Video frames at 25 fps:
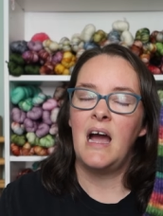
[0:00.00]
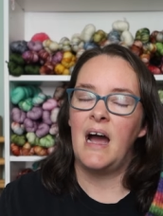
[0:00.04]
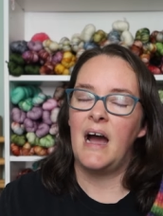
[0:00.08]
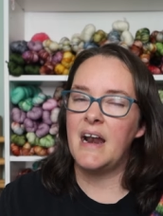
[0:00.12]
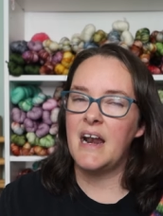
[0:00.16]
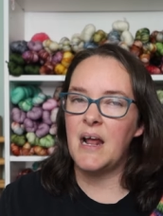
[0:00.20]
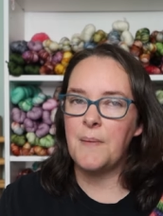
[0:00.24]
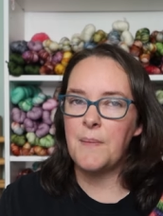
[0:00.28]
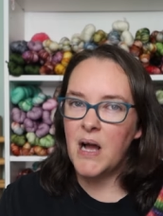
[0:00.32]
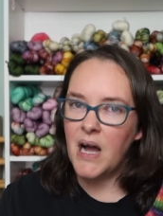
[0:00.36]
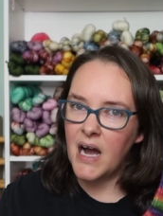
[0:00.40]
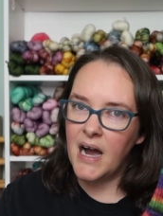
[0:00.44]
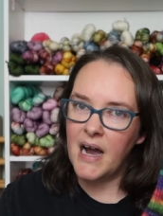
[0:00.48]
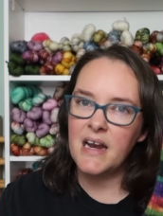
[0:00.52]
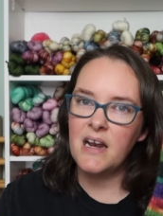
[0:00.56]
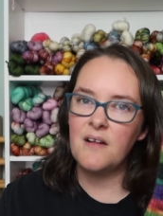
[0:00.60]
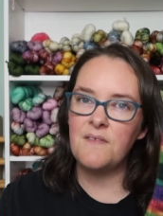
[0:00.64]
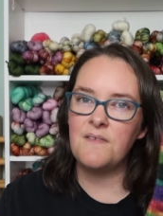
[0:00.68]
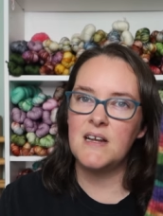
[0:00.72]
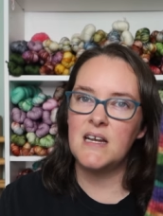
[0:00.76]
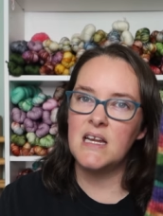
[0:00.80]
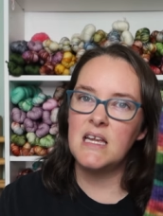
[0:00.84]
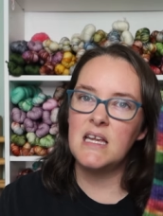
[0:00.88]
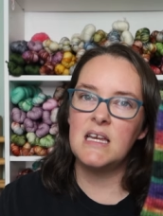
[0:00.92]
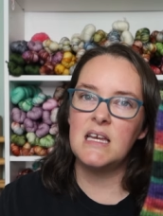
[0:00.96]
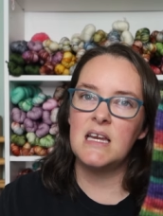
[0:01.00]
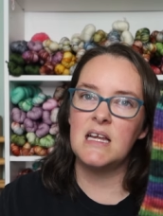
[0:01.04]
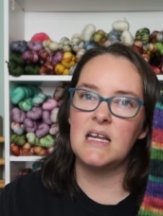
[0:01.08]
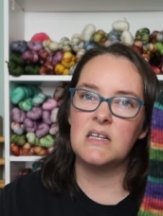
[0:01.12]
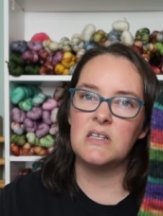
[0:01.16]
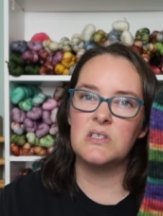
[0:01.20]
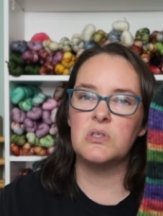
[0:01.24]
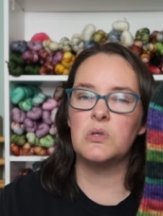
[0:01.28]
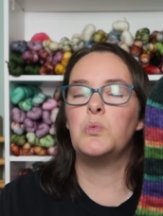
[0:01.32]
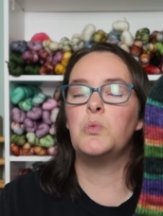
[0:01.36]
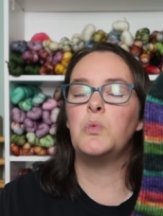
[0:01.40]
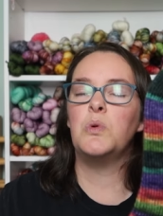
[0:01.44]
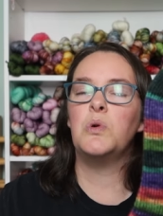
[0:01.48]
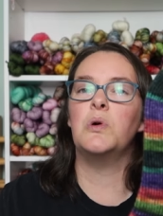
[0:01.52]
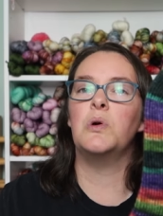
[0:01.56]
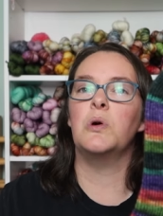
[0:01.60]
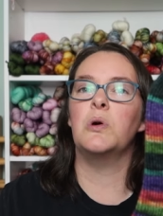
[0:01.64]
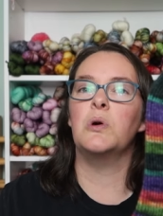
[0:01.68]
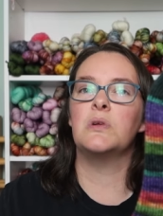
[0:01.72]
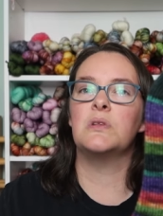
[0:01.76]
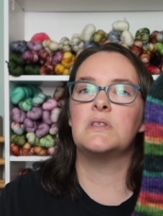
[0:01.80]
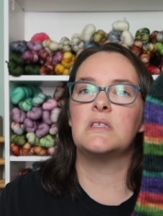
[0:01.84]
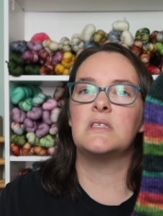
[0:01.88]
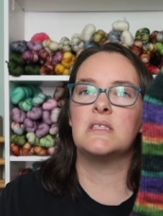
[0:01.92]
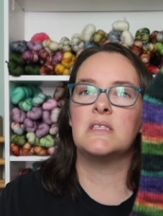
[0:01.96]
and I'm kind of leaning
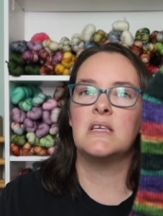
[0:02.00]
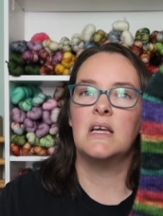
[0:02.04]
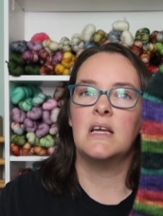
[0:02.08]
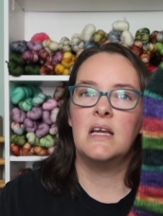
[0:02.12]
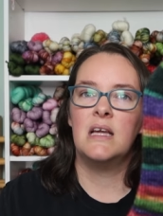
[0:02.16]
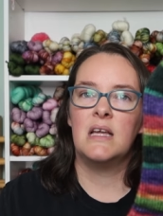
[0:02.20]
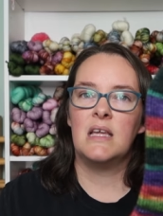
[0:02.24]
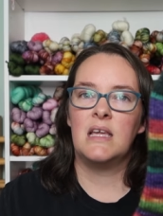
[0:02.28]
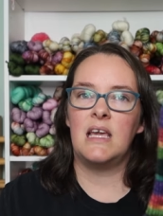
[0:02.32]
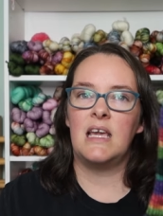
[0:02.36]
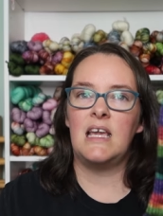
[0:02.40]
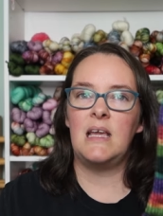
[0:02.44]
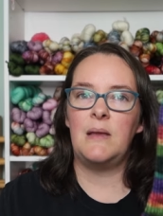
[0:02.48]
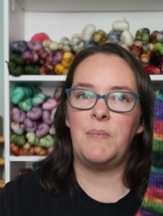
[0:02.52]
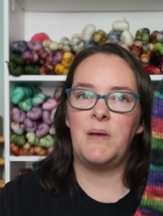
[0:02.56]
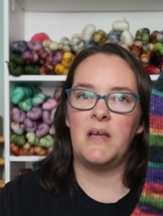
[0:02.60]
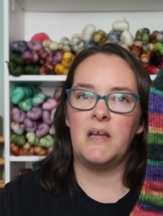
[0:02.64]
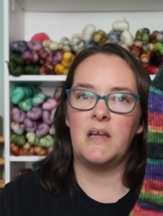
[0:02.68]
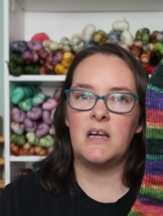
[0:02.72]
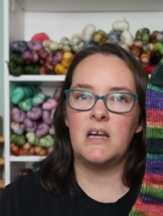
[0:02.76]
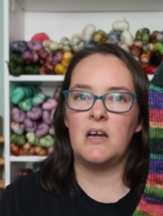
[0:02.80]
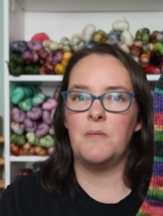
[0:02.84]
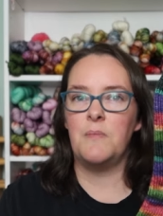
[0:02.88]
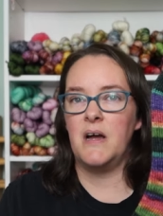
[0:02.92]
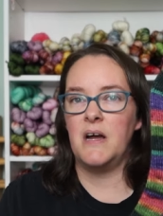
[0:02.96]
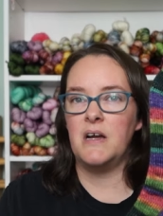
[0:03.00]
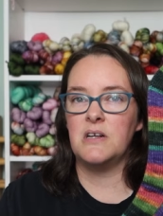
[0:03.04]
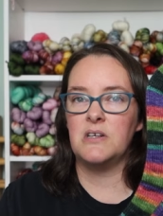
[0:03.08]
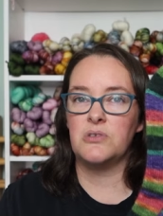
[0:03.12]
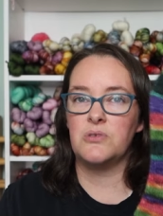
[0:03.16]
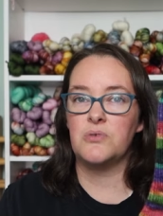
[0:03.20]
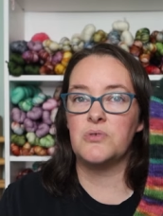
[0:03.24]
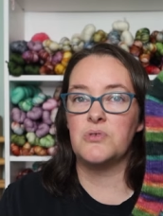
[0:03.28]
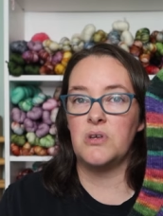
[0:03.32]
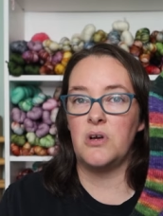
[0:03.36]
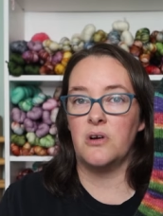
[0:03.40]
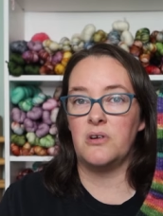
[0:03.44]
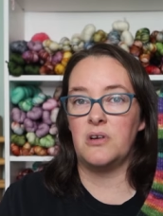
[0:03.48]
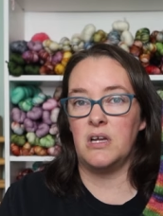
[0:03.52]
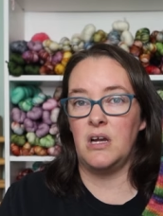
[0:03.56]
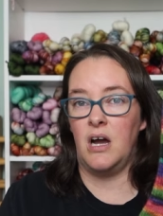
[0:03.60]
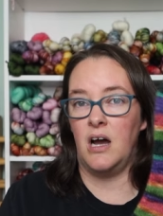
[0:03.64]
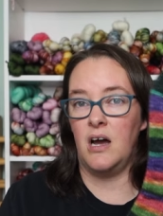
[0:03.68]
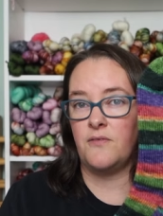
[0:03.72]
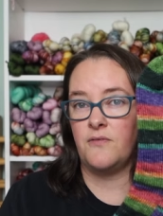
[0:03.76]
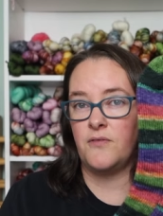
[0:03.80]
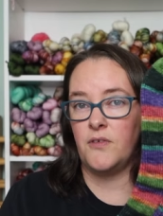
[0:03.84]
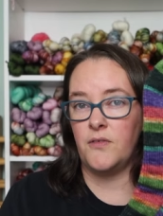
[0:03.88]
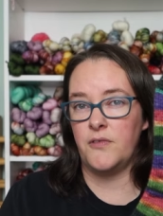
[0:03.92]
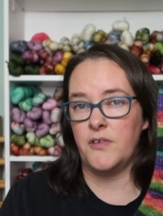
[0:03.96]
towards keeping commercial sock
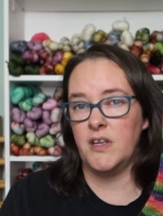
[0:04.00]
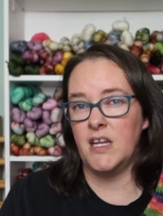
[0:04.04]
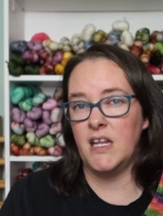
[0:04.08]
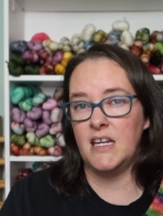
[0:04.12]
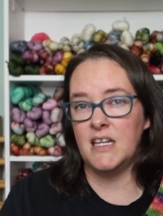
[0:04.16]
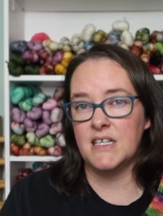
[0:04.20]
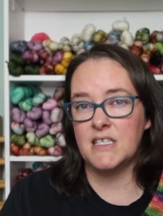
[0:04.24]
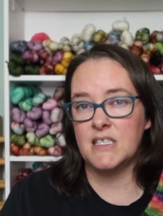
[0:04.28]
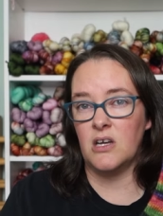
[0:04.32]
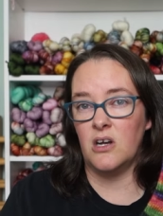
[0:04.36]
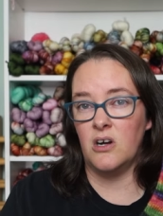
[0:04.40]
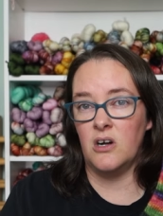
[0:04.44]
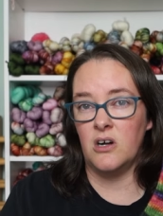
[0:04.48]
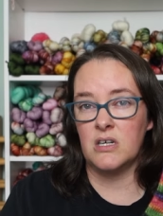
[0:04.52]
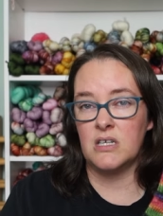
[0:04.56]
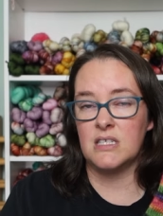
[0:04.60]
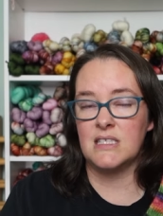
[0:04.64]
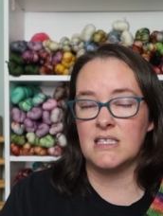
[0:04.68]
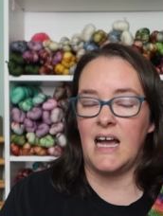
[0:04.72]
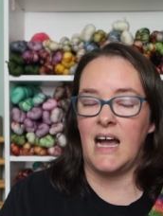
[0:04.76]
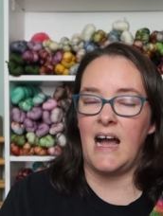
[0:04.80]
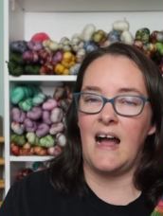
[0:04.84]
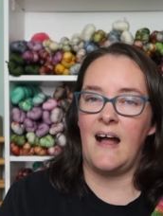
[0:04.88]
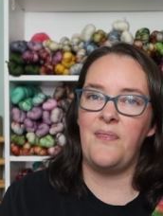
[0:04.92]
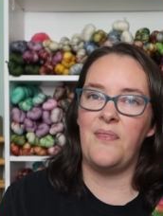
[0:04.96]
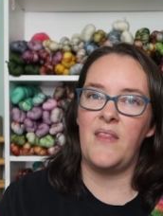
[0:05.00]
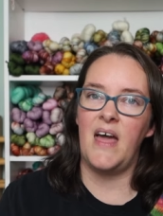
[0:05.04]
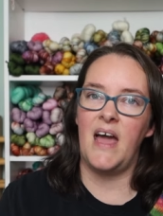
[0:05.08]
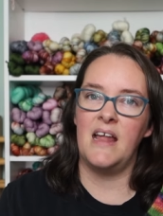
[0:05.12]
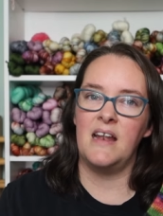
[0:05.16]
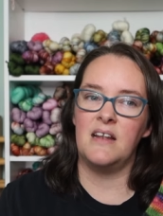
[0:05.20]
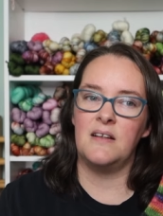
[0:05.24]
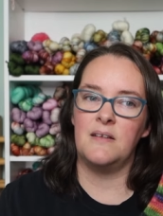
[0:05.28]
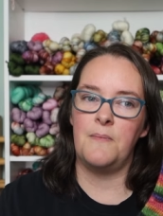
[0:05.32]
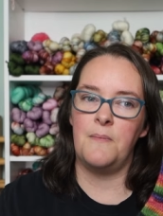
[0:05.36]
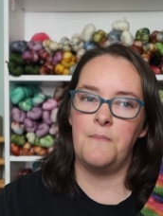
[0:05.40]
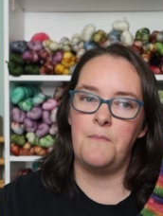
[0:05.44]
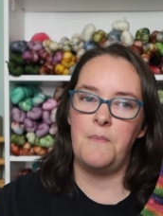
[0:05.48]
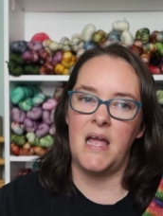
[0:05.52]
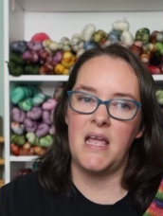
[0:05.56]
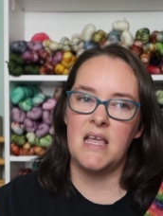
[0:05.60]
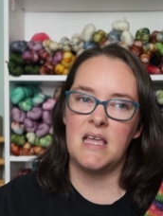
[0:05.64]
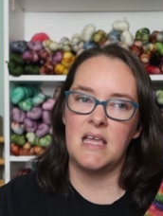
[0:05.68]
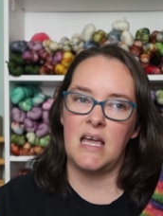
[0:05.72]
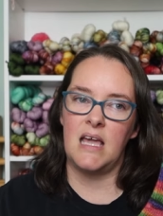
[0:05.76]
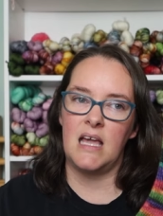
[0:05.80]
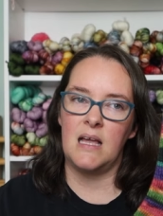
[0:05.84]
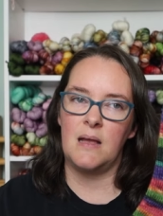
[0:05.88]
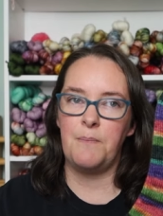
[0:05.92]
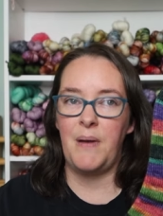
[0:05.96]
yarn for vanilla socks and then
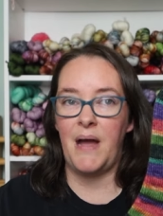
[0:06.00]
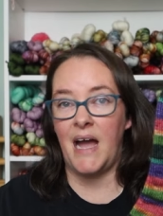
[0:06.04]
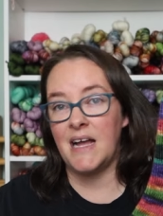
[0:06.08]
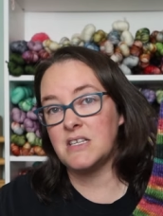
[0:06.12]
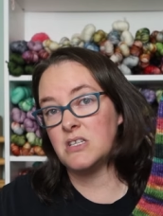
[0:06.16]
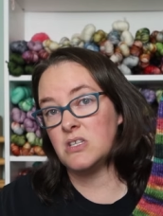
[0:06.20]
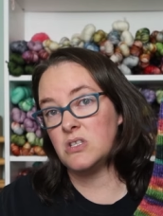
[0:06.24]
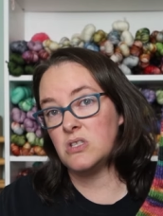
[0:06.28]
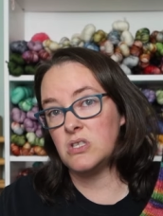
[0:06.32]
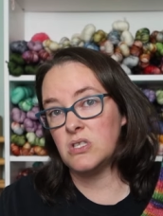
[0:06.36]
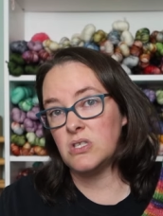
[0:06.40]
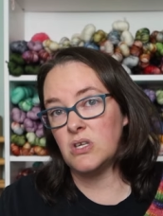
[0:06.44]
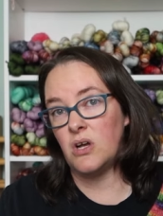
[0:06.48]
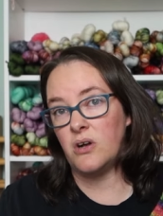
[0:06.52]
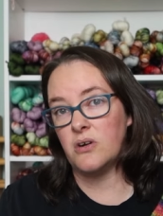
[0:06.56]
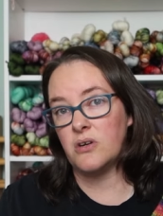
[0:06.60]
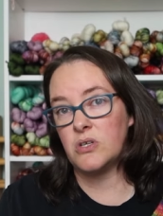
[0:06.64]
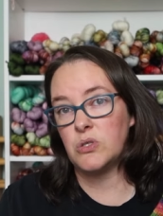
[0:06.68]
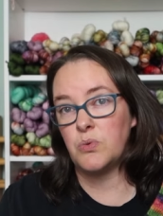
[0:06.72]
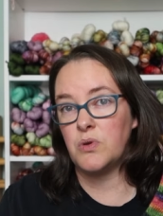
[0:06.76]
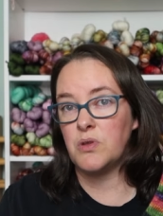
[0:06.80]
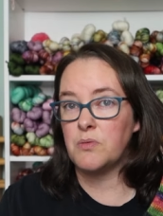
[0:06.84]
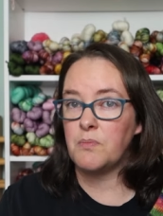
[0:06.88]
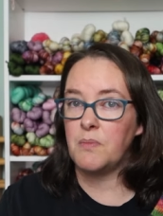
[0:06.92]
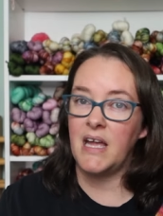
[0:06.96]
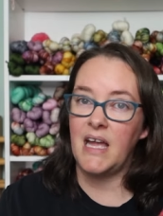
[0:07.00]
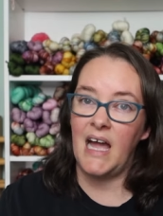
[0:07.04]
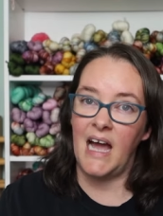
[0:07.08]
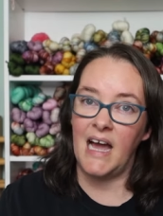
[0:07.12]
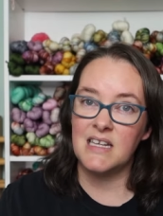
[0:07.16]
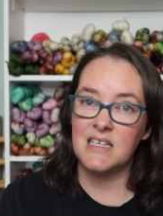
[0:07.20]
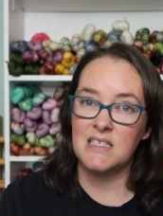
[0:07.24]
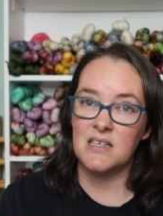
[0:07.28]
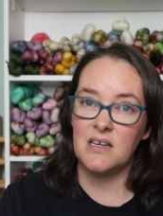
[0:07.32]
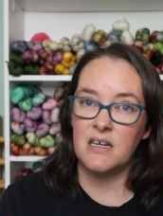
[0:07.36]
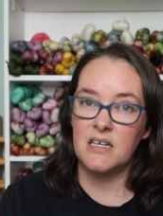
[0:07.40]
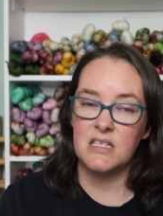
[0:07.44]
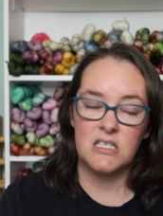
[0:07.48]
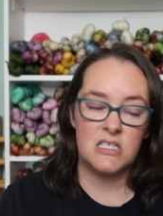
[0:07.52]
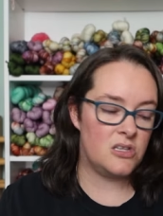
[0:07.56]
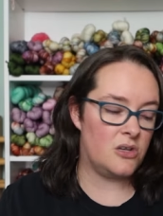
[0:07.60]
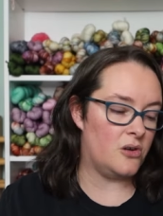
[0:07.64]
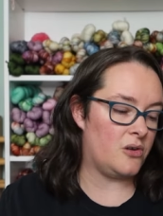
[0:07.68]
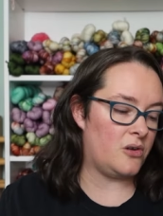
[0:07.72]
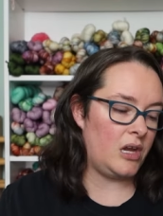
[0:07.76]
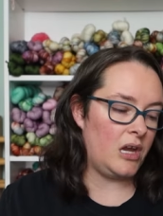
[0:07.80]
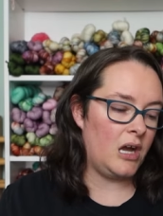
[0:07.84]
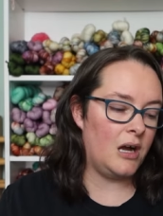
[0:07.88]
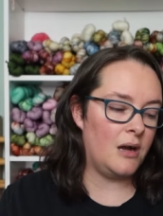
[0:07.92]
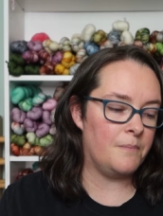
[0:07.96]
making pattern socks with my hand-dyed
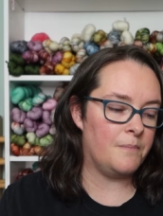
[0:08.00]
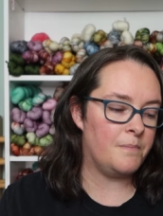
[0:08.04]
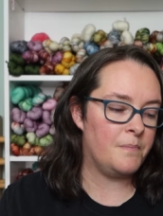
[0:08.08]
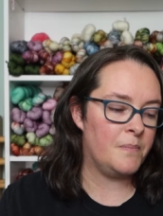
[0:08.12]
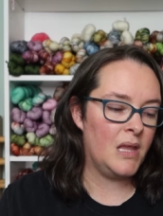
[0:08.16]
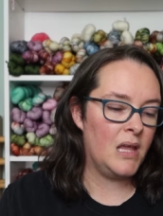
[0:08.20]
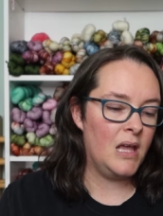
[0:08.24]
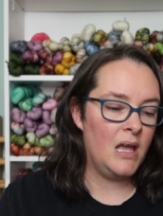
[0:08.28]
sock yarn.